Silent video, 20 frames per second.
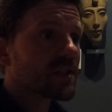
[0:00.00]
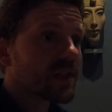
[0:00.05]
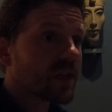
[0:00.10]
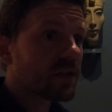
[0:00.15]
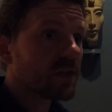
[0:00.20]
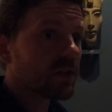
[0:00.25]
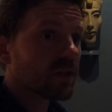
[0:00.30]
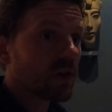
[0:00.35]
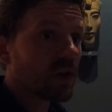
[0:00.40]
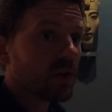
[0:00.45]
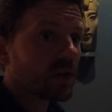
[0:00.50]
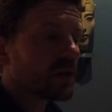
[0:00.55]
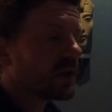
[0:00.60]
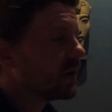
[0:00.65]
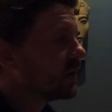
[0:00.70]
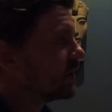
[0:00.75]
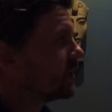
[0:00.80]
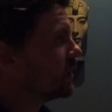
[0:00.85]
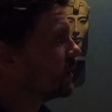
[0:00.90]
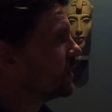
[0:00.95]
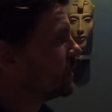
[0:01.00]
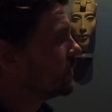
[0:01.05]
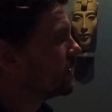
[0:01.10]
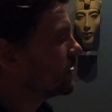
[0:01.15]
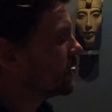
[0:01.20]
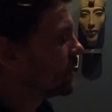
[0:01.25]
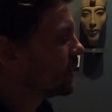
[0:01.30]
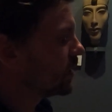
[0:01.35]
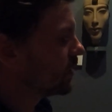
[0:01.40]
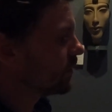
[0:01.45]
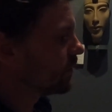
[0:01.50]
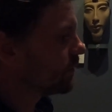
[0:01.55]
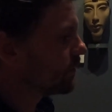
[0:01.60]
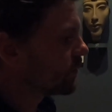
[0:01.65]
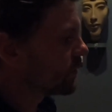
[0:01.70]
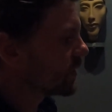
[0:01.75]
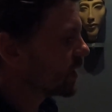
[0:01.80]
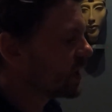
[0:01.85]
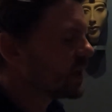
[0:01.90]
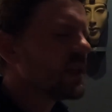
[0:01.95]
the sun god um,
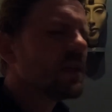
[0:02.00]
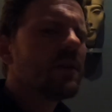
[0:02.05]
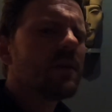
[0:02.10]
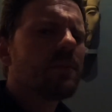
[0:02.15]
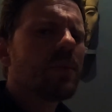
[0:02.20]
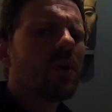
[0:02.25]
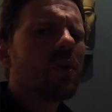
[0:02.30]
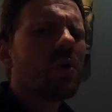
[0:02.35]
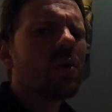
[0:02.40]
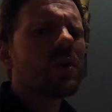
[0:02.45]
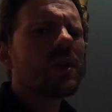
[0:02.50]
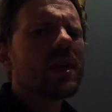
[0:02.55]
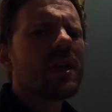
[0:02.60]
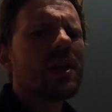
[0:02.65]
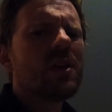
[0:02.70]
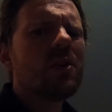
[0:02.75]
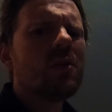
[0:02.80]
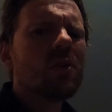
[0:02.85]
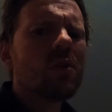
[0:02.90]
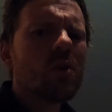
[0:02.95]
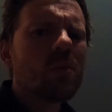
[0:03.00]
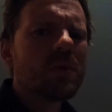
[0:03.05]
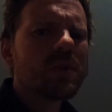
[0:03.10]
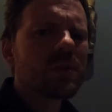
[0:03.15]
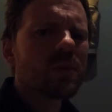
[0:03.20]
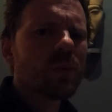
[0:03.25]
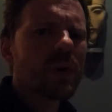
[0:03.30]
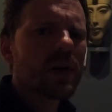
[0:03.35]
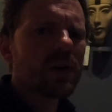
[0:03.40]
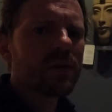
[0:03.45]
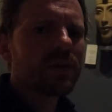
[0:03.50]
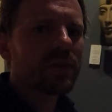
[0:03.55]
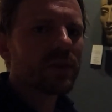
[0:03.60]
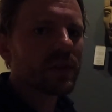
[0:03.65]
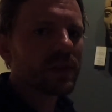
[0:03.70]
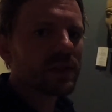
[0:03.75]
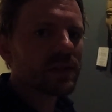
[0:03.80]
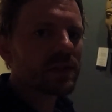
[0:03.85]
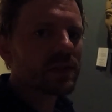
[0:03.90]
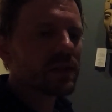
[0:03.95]
and he poured enormous
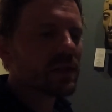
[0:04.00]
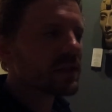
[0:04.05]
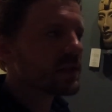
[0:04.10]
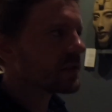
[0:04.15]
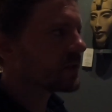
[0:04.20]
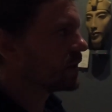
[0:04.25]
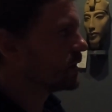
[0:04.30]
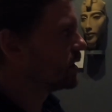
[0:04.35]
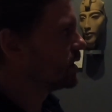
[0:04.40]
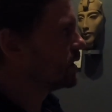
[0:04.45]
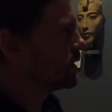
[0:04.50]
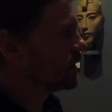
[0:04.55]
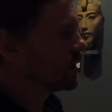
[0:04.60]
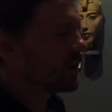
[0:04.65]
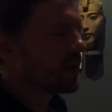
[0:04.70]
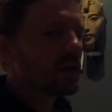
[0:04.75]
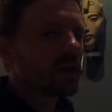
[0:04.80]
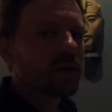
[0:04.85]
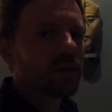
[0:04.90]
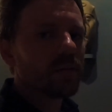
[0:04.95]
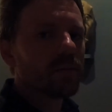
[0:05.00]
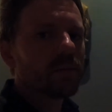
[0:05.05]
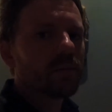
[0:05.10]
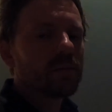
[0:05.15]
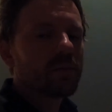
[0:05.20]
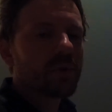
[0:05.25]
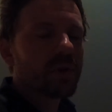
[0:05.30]
wealth into this um,